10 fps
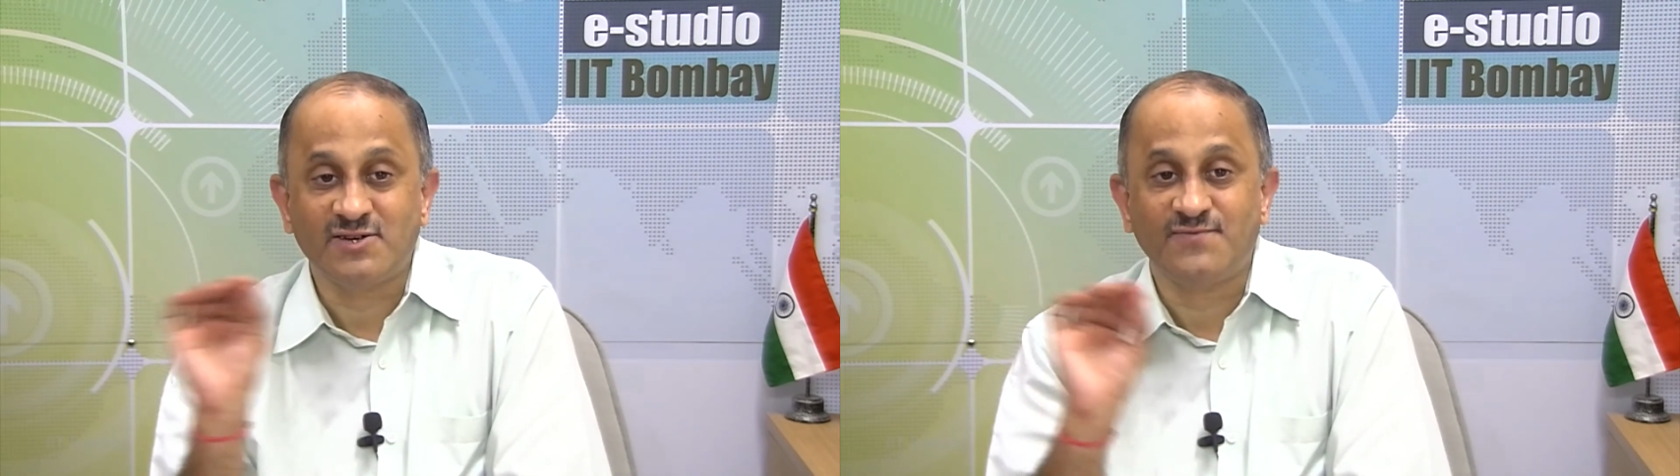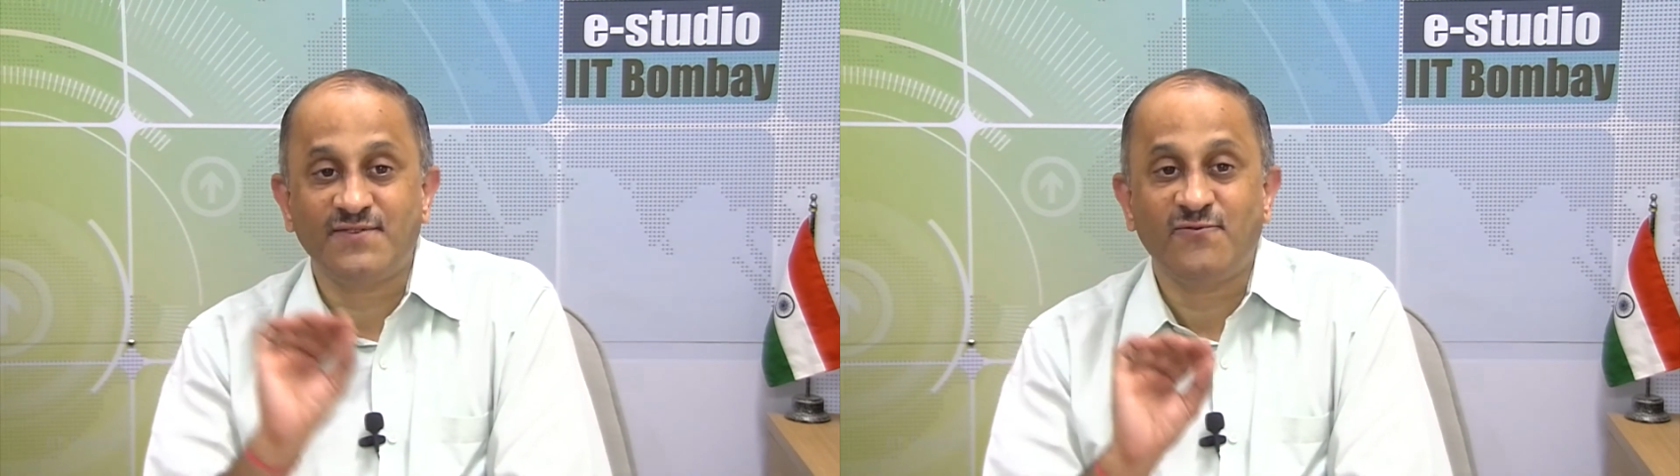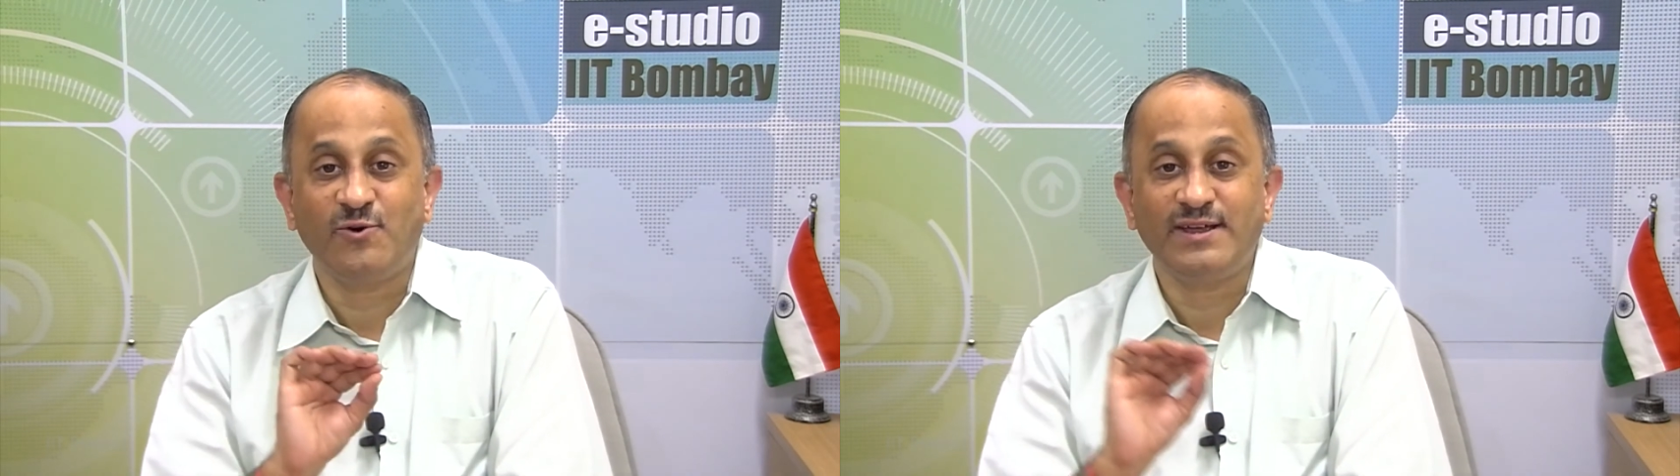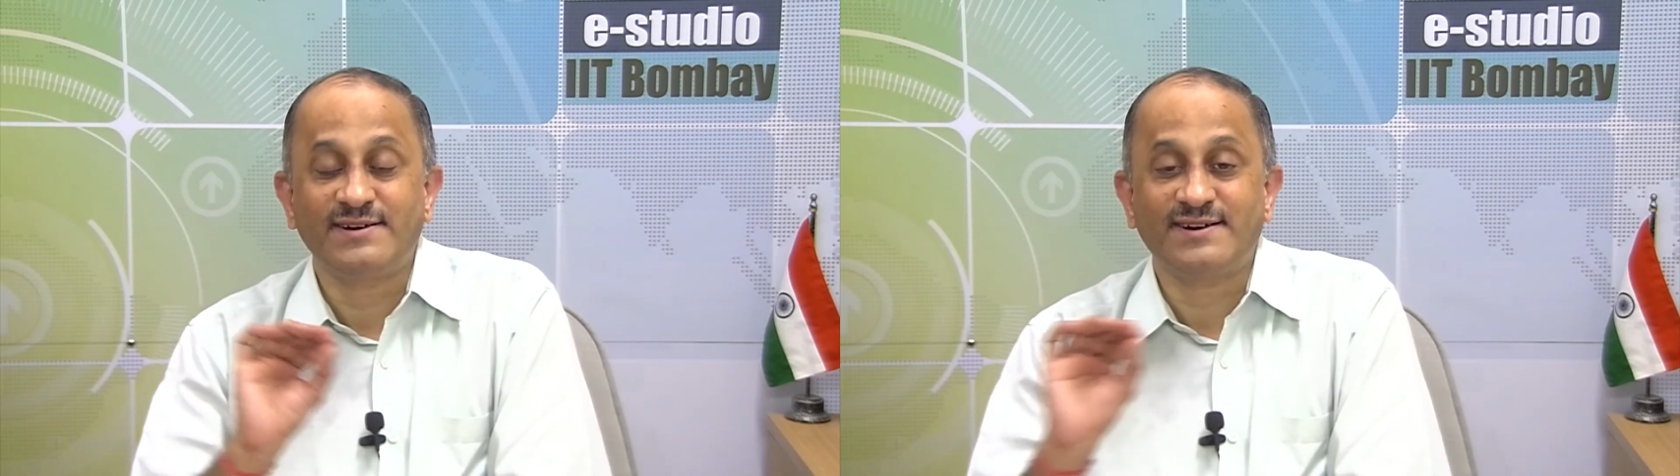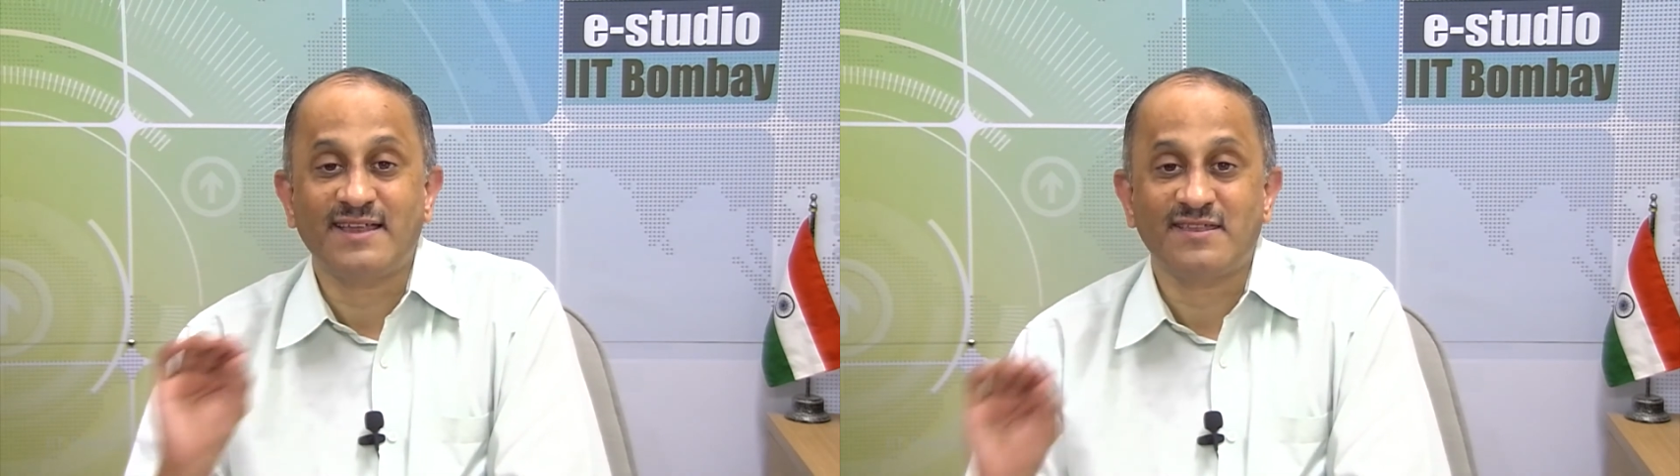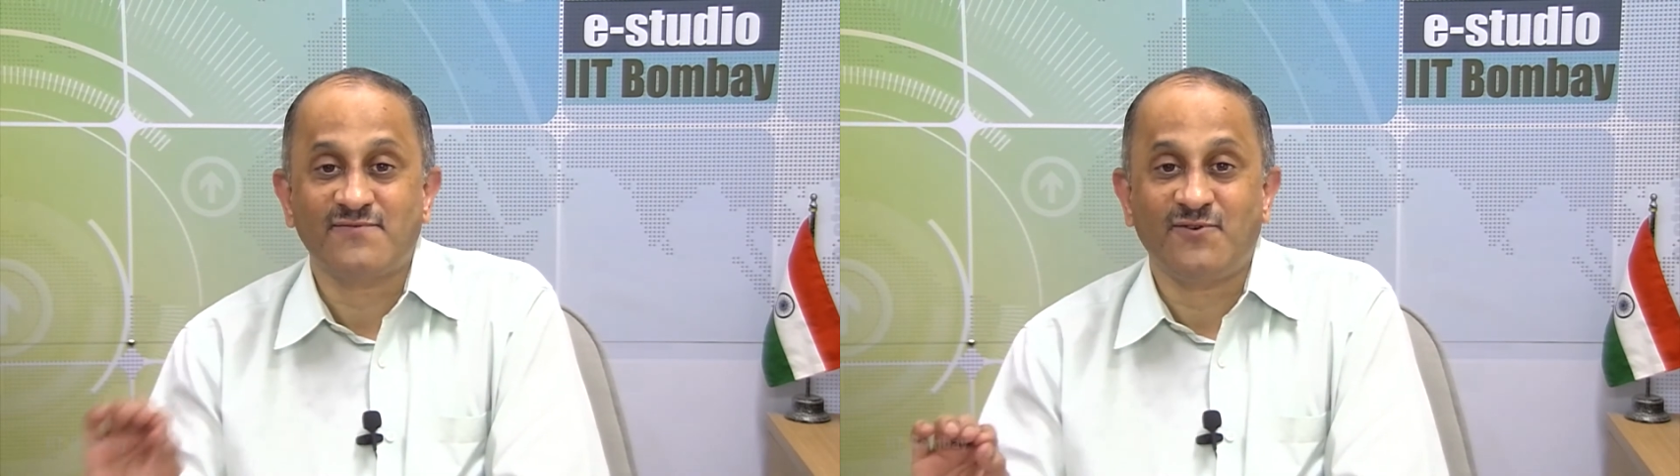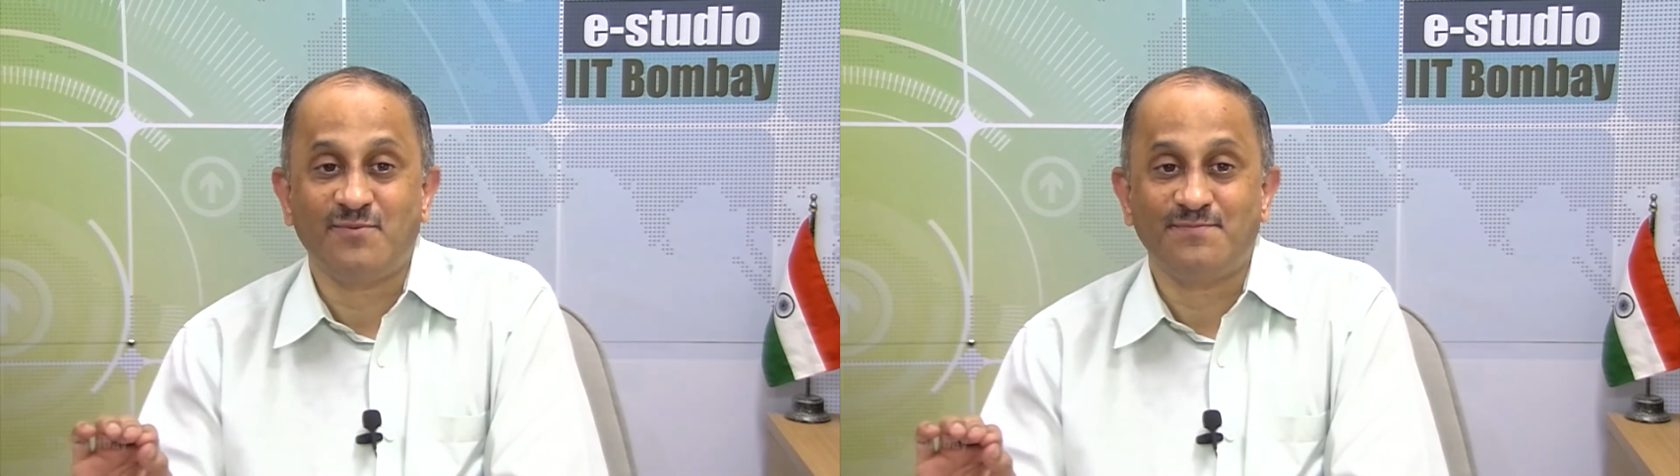of the Fourier transform.